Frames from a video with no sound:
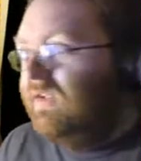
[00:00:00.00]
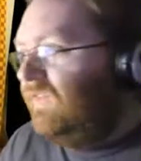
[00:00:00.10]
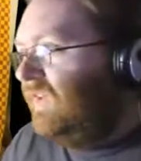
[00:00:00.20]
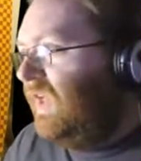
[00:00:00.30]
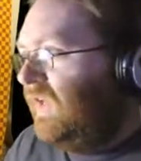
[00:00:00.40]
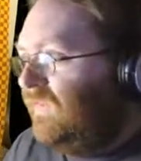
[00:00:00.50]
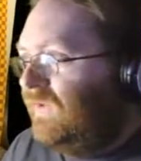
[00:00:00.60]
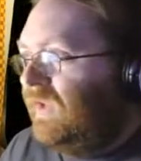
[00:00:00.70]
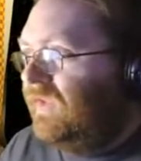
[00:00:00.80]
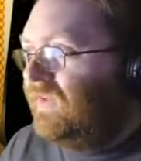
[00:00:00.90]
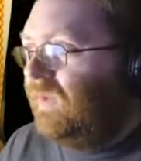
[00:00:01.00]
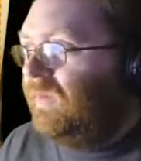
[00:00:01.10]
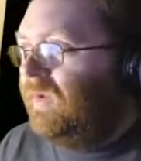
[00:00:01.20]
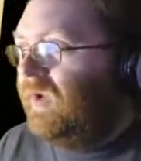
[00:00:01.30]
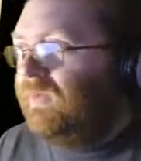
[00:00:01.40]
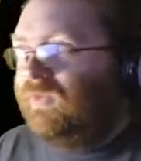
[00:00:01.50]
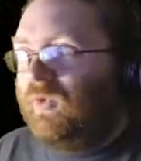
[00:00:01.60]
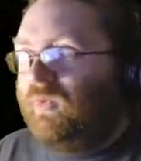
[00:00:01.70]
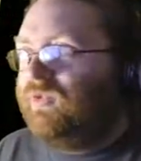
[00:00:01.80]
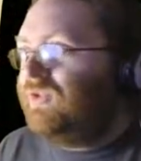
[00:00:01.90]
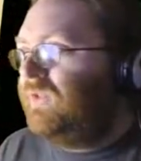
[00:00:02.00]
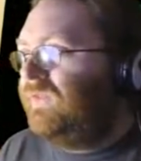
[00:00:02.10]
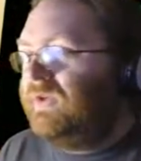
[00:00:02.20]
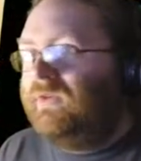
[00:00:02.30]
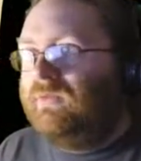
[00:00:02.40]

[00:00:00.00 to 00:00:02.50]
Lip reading: DF says, I'm still wondering if you're going